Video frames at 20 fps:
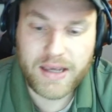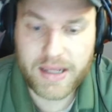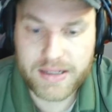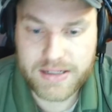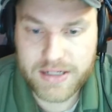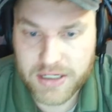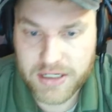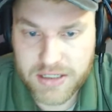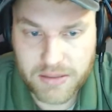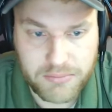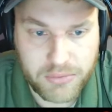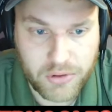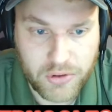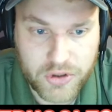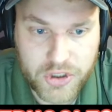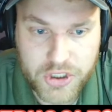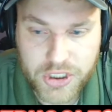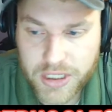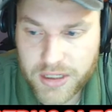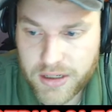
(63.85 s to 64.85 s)
It's just a
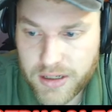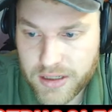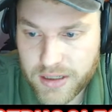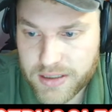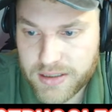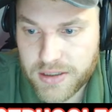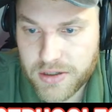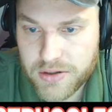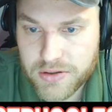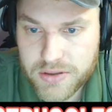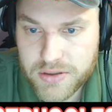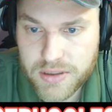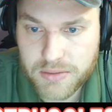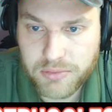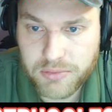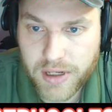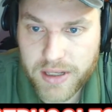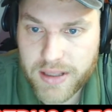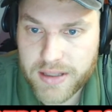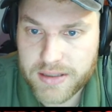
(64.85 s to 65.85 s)
bullshit excuse
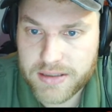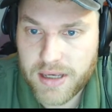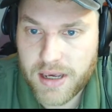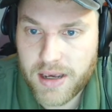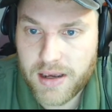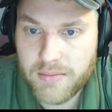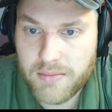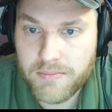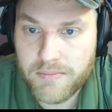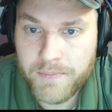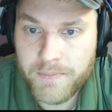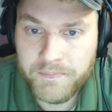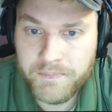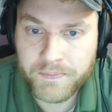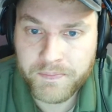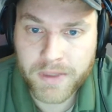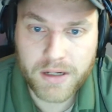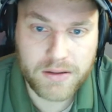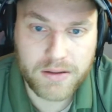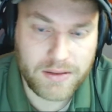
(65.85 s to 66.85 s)
to play this game.
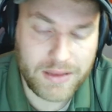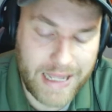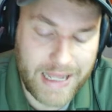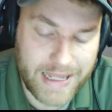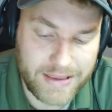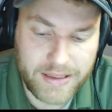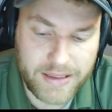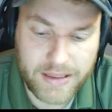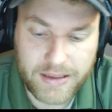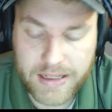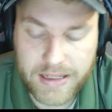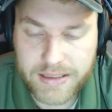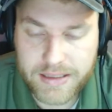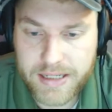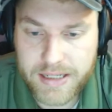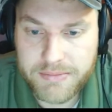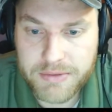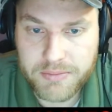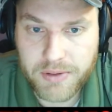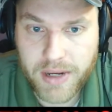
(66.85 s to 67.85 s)
Let the
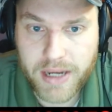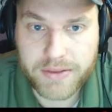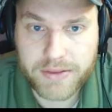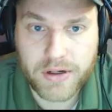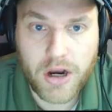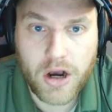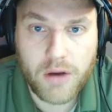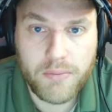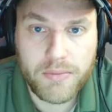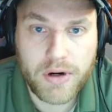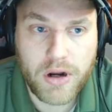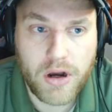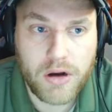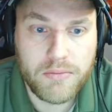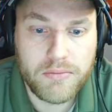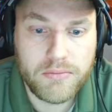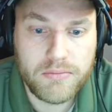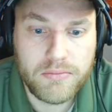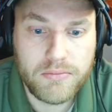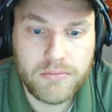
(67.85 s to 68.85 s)
teams play at their home and
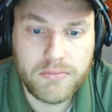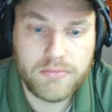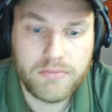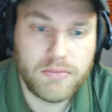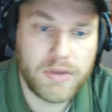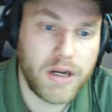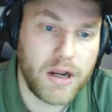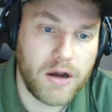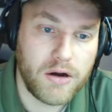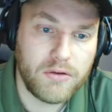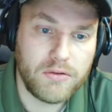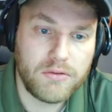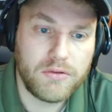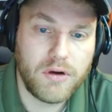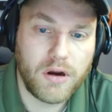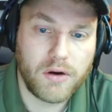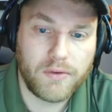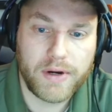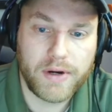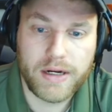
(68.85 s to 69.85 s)
home,
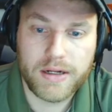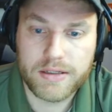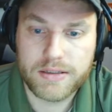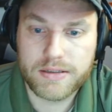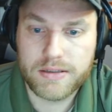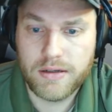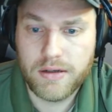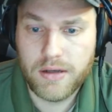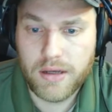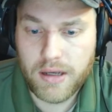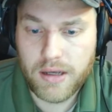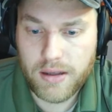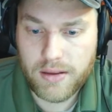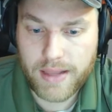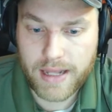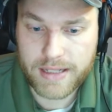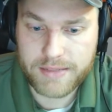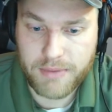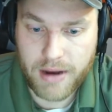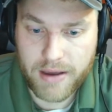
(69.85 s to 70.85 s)
arenas.
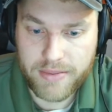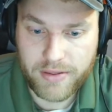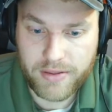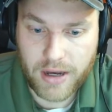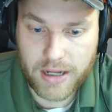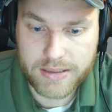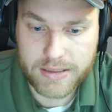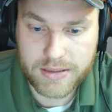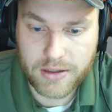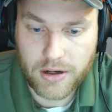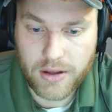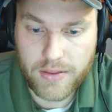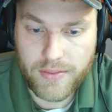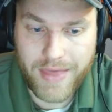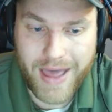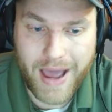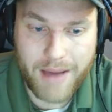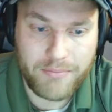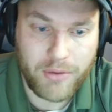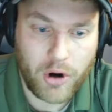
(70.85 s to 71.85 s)
That's my thoughts
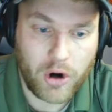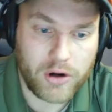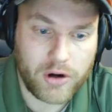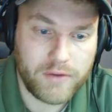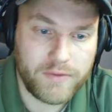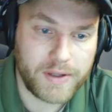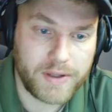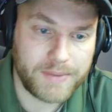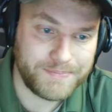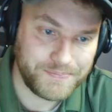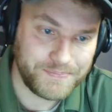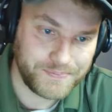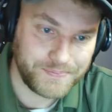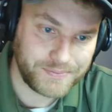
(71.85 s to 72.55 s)
on that part of it.